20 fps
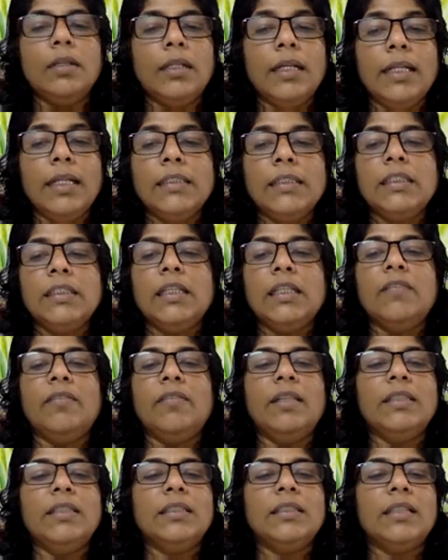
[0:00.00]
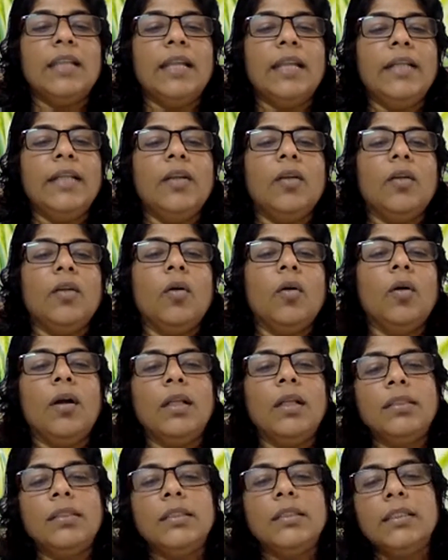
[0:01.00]
test requires right or wrong
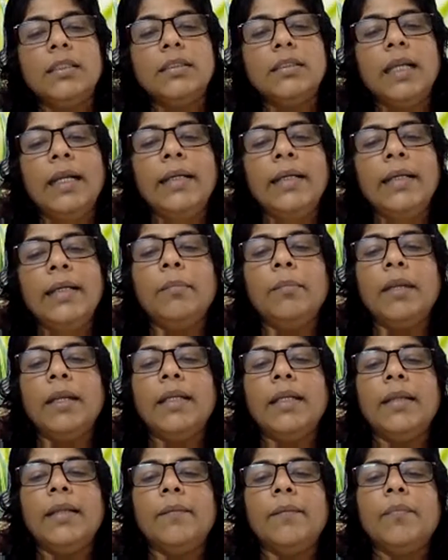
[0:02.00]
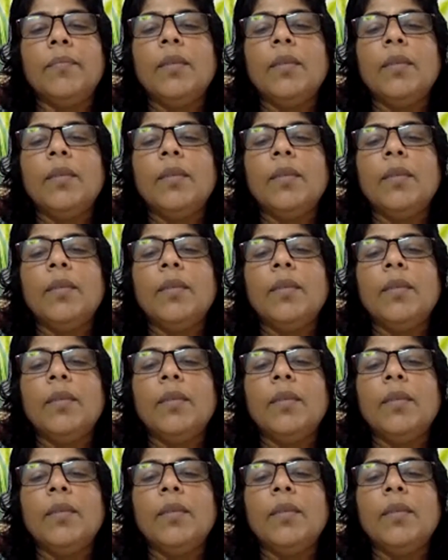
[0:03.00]
answers, item writing.